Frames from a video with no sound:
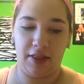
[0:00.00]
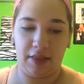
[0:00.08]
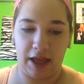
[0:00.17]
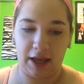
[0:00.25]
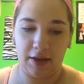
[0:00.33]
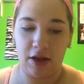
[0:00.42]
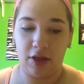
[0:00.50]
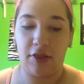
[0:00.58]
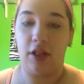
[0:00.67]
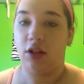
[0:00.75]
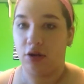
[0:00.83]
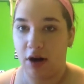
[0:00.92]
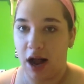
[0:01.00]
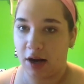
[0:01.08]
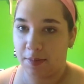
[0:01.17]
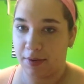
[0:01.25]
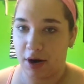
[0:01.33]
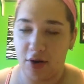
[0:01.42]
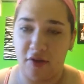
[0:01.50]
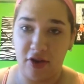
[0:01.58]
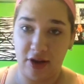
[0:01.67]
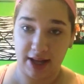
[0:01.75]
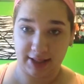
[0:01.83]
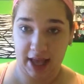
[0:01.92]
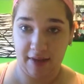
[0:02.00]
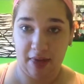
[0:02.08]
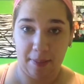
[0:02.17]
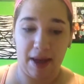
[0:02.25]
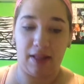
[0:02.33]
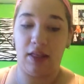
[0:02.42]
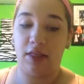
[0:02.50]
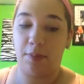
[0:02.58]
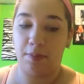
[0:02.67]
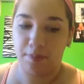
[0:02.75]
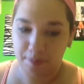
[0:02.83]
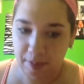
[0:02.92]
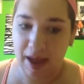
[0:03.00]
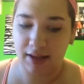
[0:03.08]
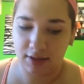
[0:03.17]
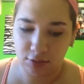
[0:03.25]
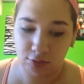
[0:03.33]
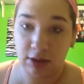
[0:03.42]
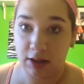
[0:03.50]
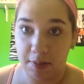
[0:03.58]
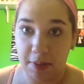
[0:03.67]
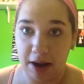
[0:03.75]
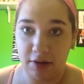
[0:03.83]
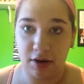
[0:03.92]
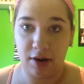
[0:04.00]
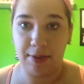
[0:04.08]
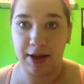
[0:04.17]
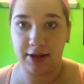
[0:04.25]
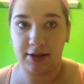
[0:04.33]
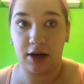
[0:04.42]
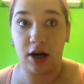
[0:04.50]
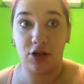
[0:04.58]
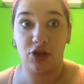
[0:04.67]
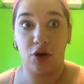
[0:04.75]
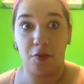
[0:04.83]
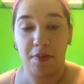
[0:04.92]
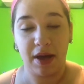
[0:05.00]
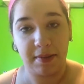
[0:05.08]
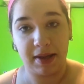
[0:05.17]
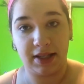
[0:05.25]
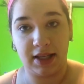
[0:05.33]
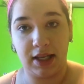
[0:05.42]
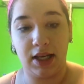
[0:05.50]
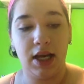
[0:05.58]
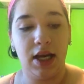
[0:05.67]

Like the Lorac Pro, if you guys have that palette, the palette's really powdery because they are so pigmented.